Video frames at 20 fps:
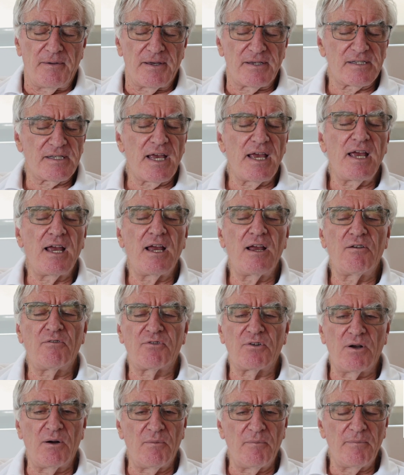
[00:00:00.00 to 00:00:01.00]
a saying
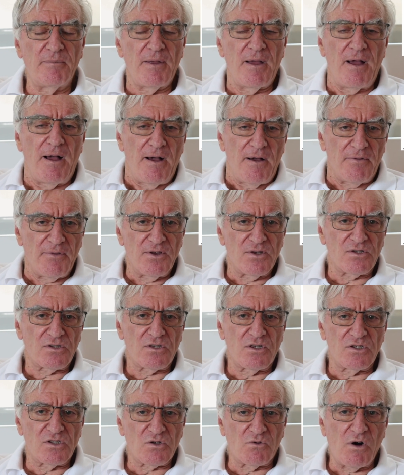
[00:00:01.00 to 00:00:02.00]
from
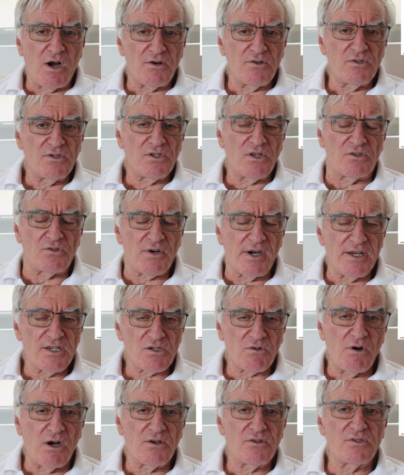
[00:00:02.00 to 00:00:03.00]
the squadron, the training
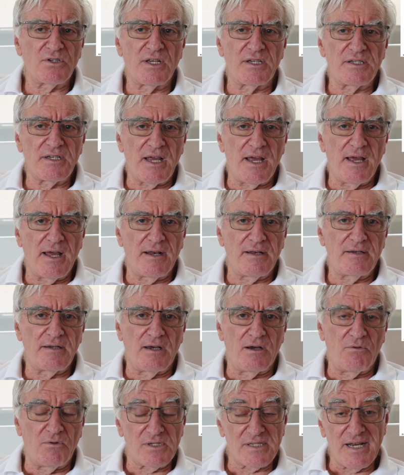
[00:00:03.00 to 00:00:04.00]
squadrons
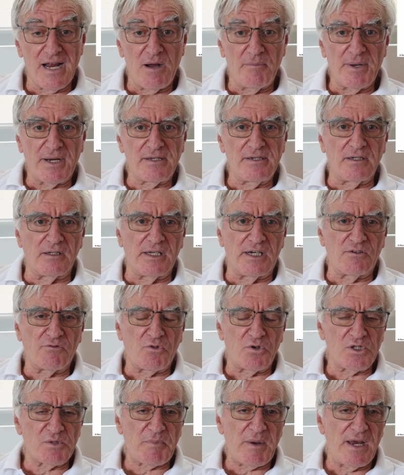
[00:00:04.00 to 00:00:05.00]
at what's now MacDill Air
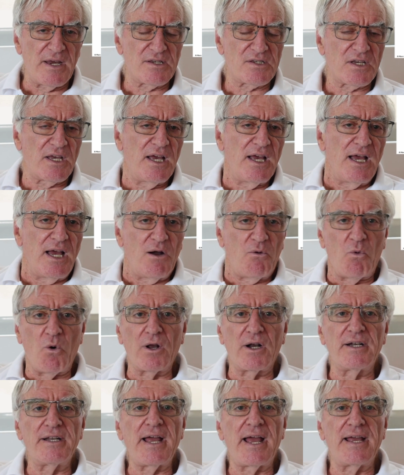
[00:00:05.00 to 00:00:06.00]
Force Base,
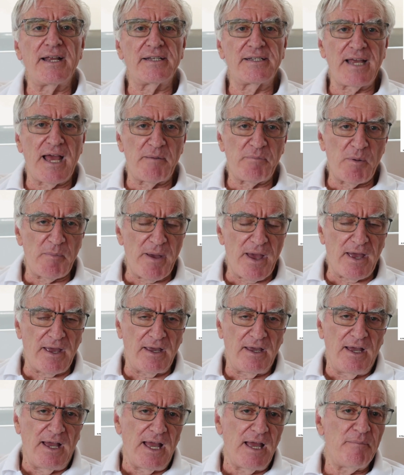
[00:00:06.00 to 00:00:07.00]
1 a day in Tampa
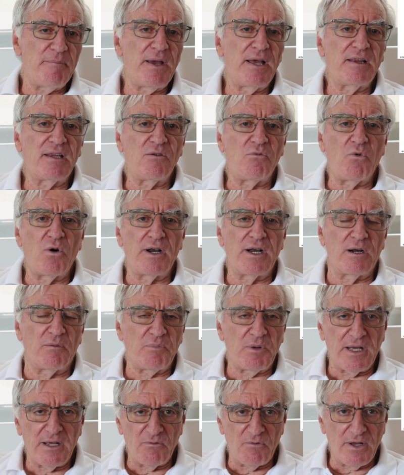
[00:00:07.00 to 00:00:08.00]
Bay. It meant that one
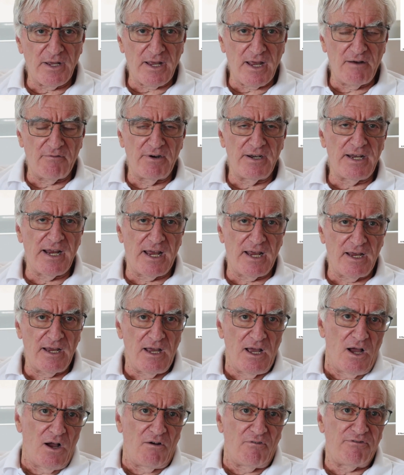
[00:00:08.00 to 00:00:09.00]
airplane every day
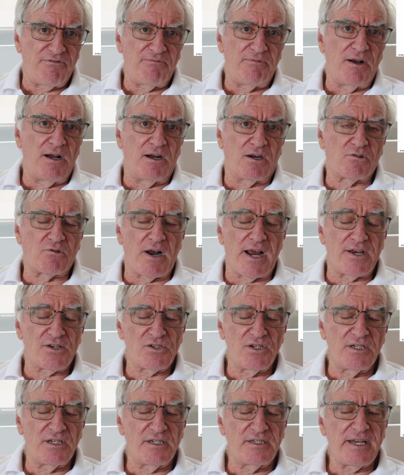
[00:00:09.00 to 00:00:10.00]

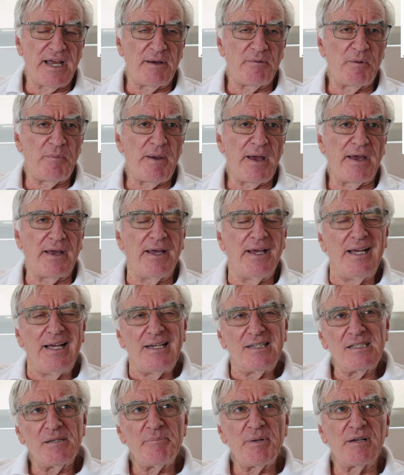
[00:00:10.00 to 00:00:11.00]
crashed into Tampa Bay.
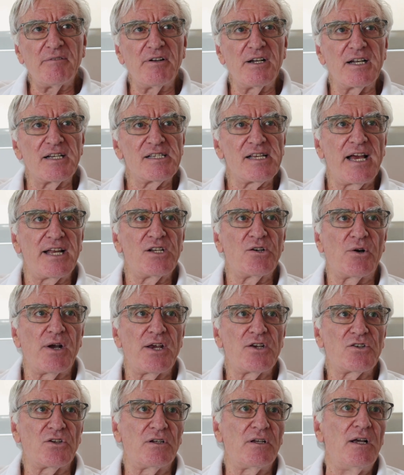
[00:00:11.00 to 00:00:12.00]
It's a bit of an
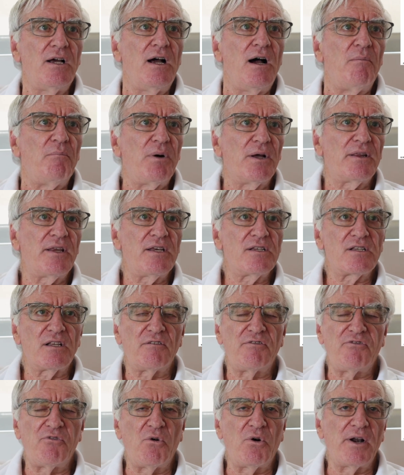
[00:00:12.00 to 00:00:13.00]
exaggeration, But these are
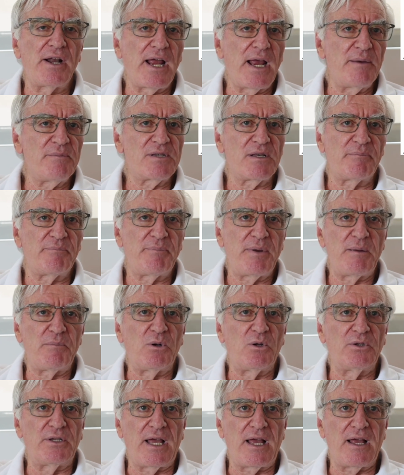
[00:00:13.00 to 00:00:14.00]
the four names that people